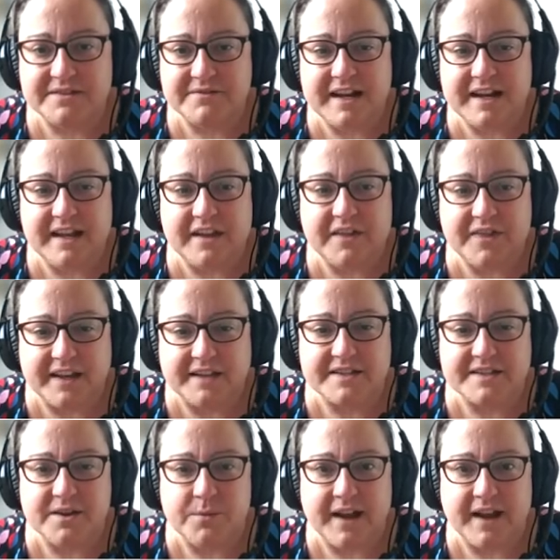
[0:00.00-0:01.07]
are really things
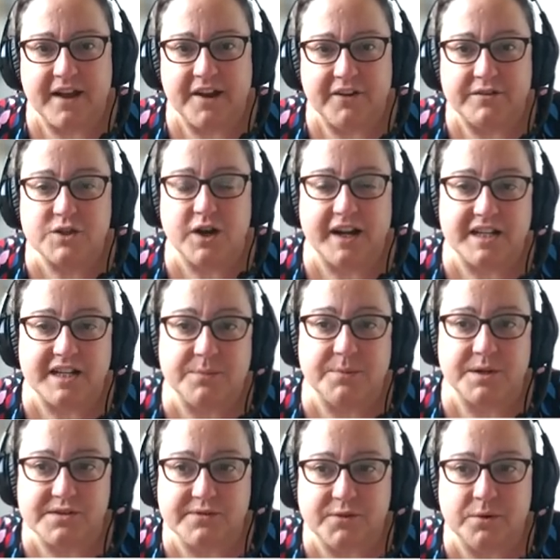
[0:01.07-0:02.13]
that we're kind of trying to
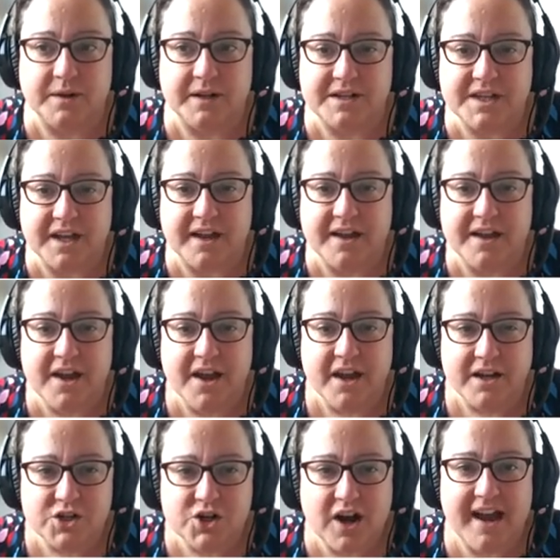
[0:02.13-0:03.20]
push forward to
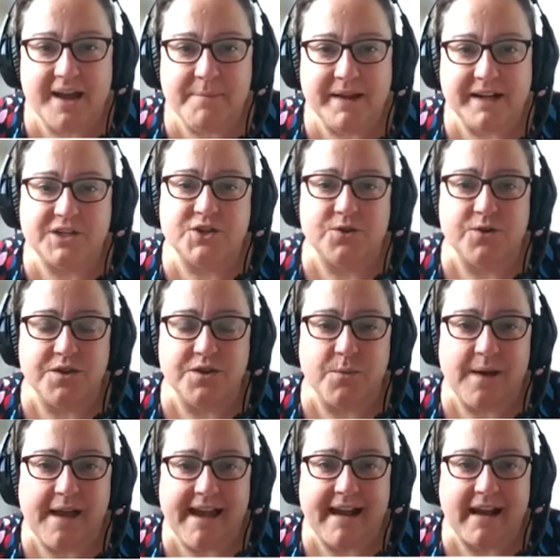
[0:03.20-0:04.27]
try and make sure that
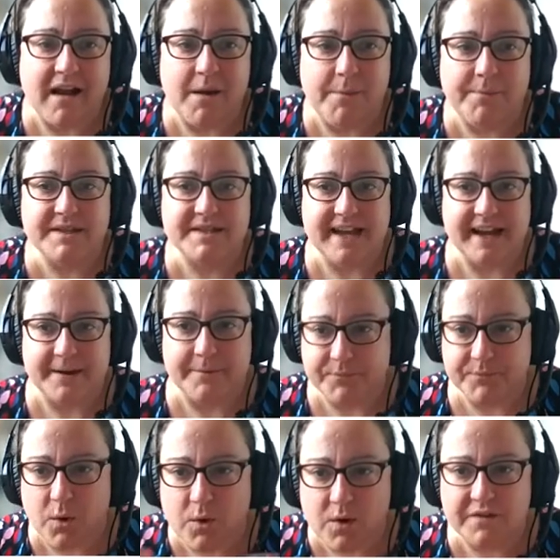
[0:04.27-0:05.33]
we're encompassing
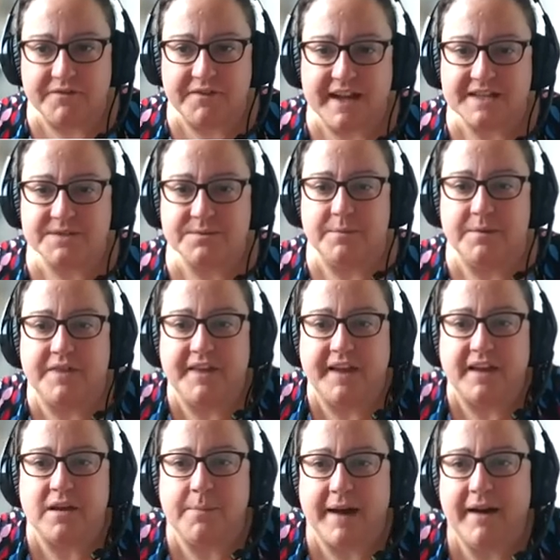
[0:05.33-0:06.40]
all of this when we
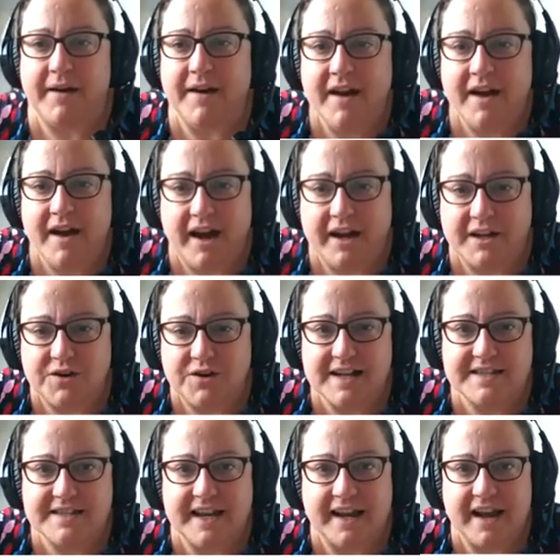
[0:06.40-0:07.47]
think about
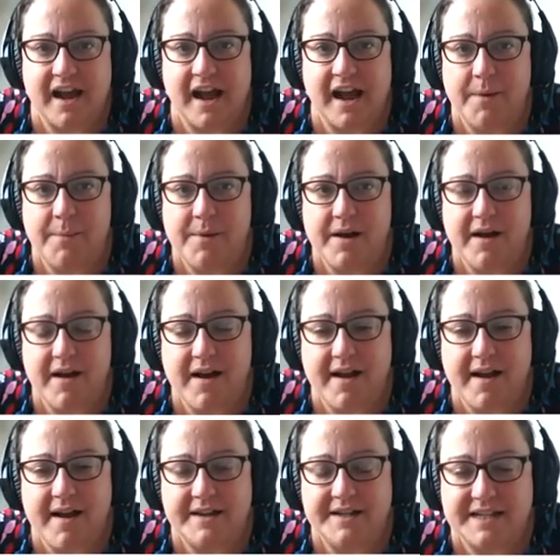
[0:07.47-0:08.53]
addressing
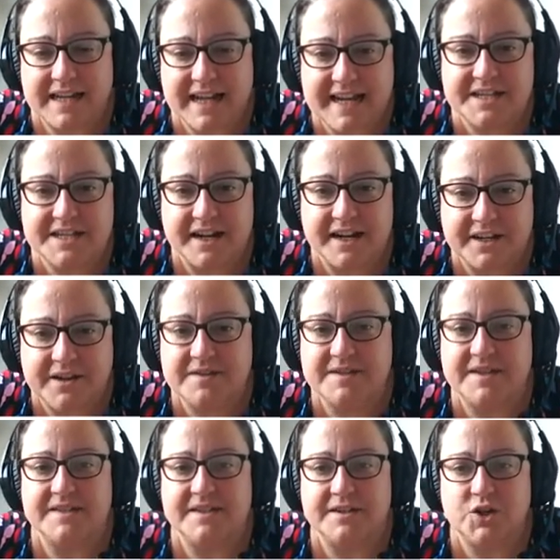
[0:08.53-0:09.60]
delayed
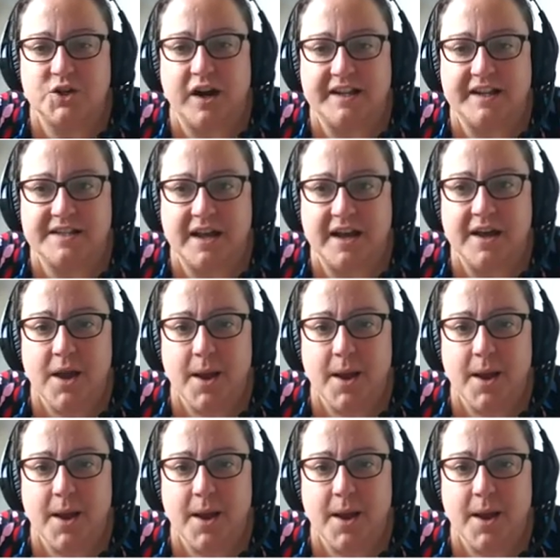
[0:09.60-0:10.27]
diagnosis and trying to